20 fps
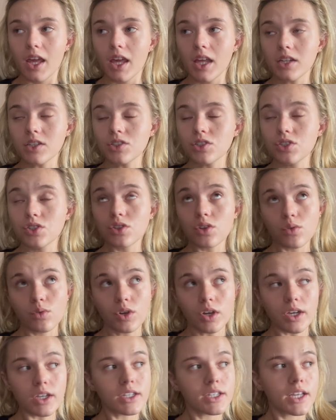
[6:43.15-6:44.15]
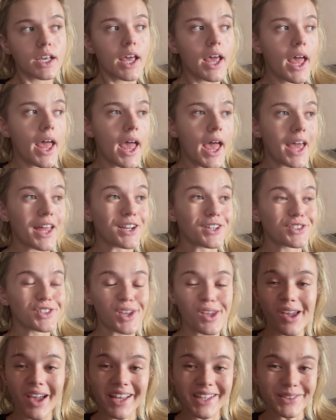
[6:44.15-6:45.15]
It's so good. And I'll show you
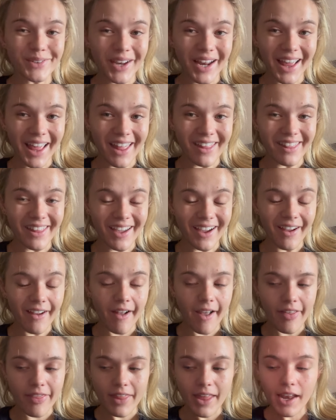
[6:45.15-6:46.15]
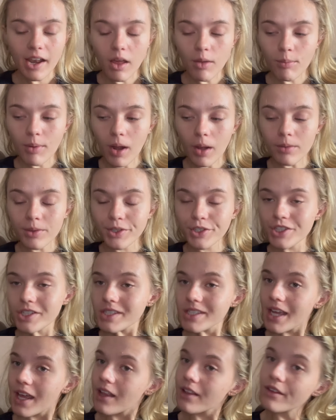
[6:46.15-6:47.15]
guys what I get there. And then I'll probably just
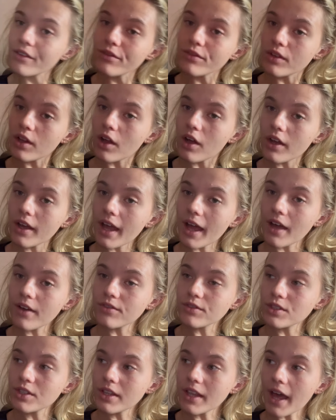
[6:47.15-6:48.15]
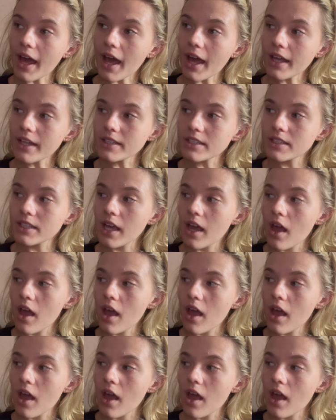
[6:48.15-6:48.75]
end the vlog after that.